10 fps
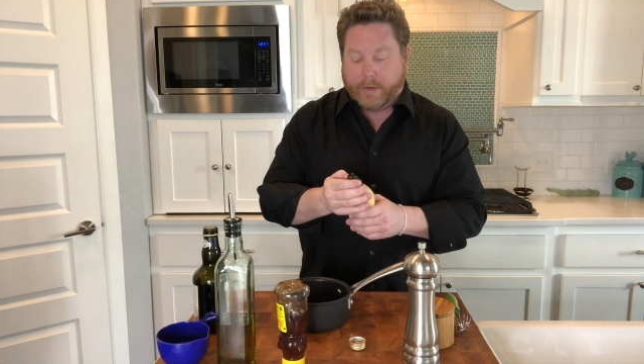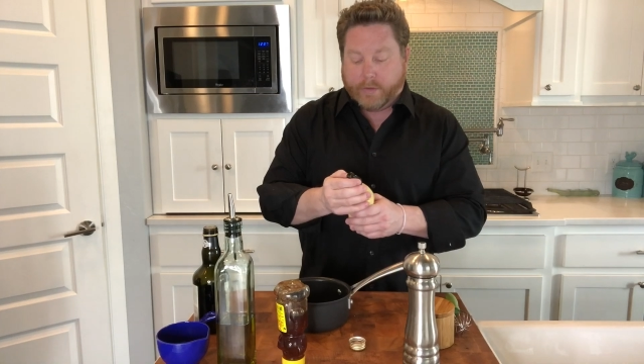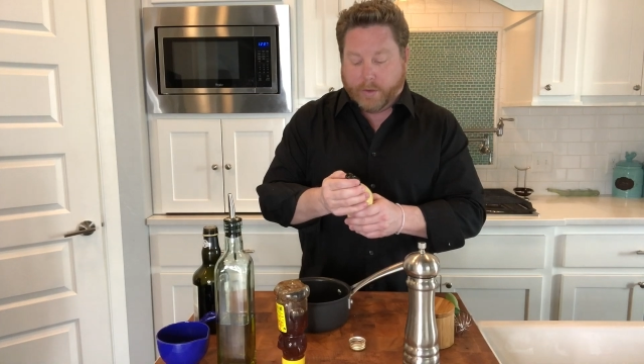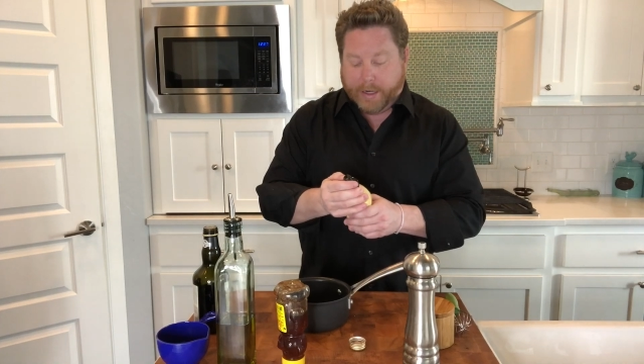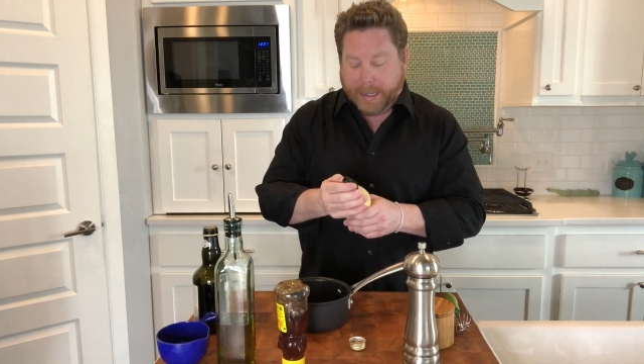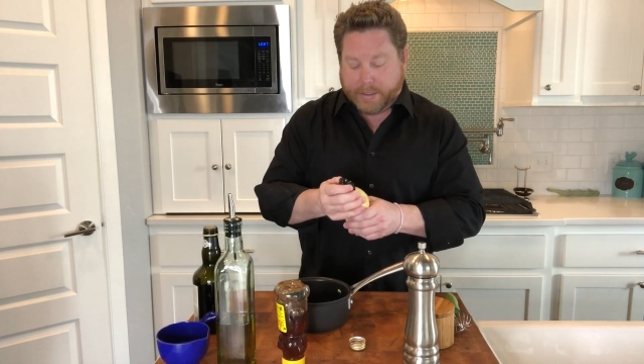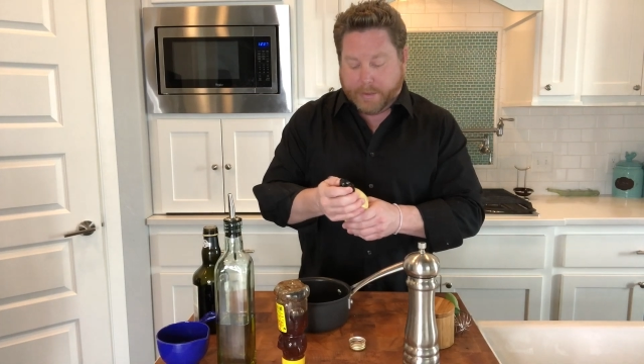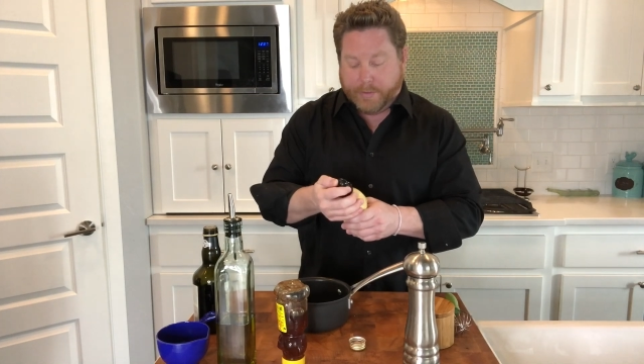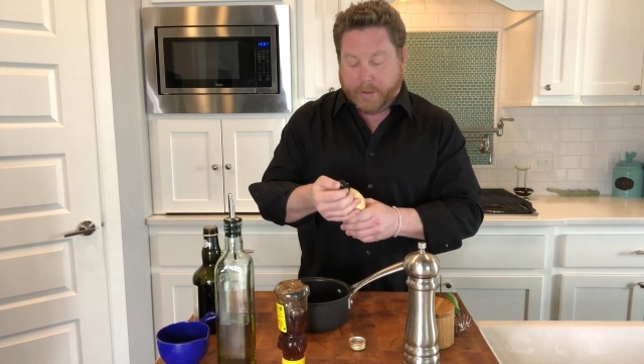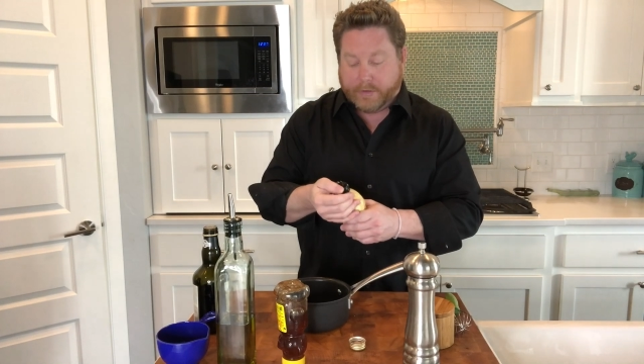is we're gonna
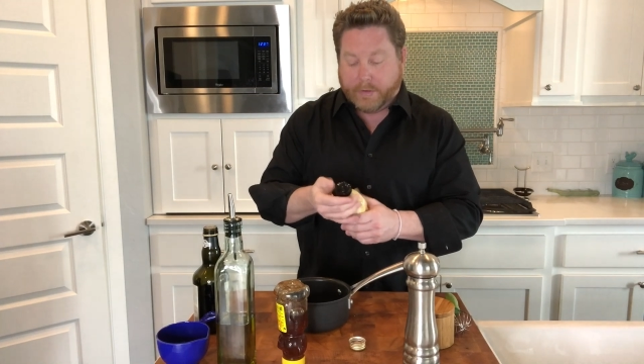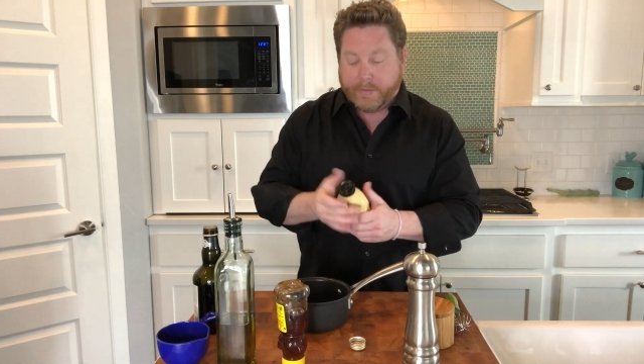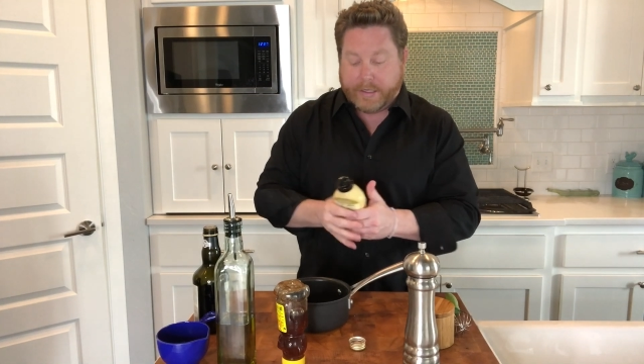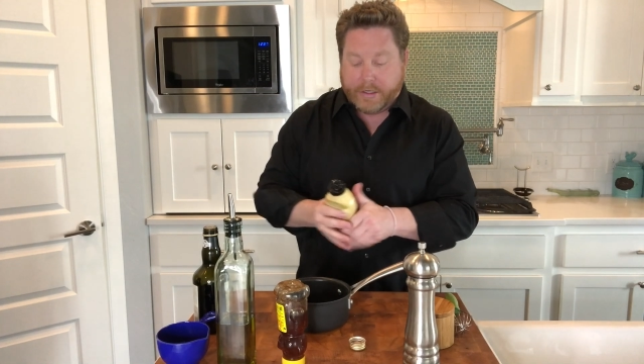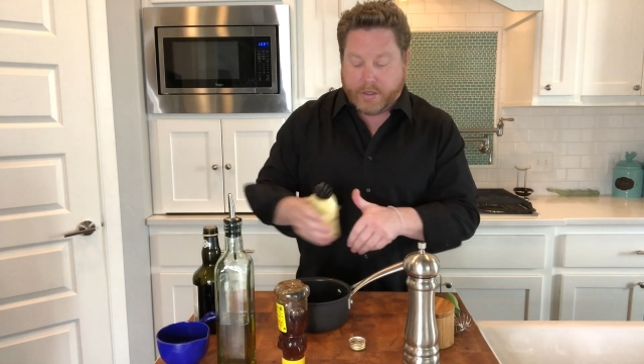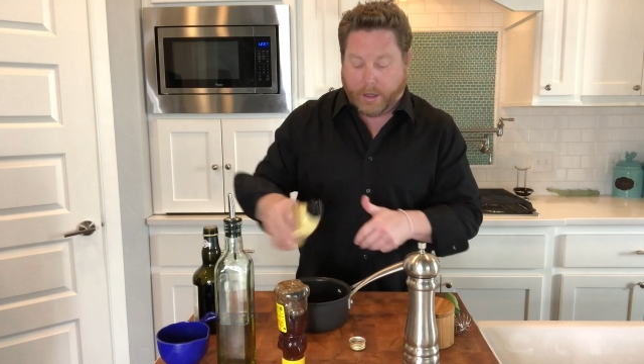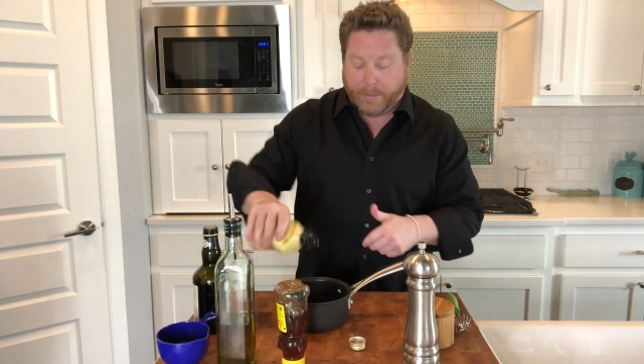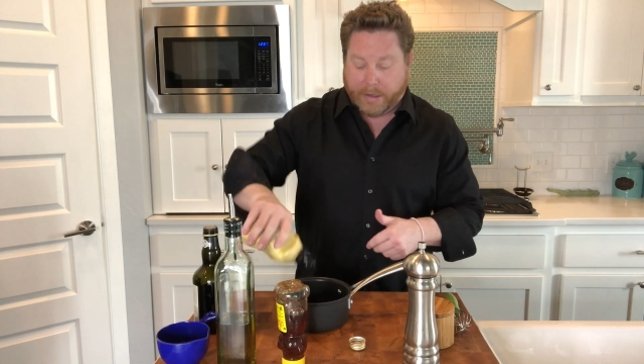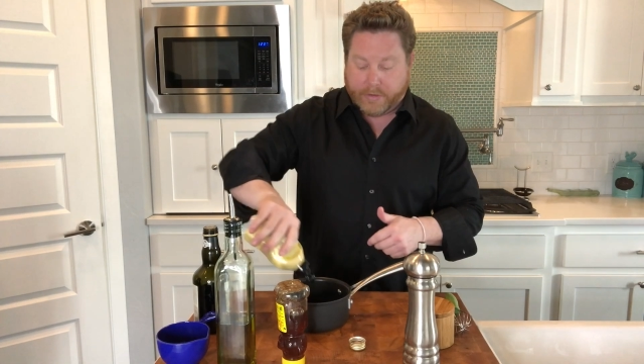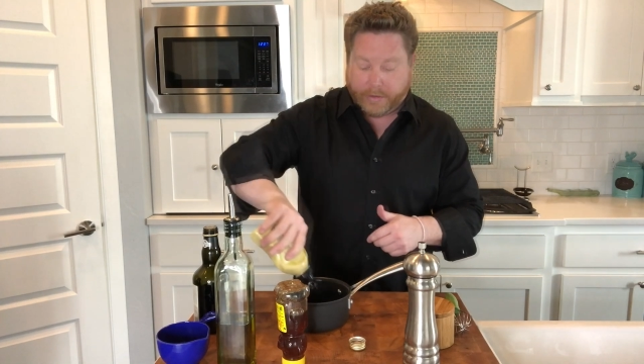actually put some Dijon
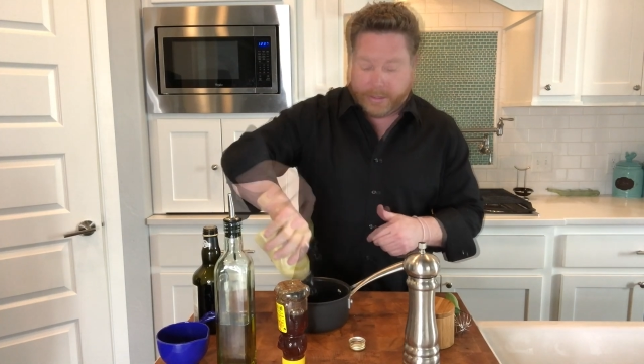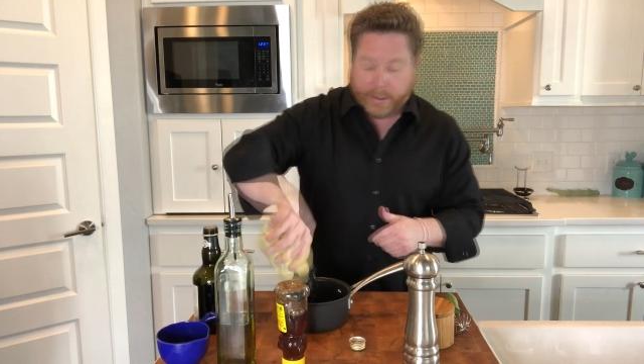mustard in.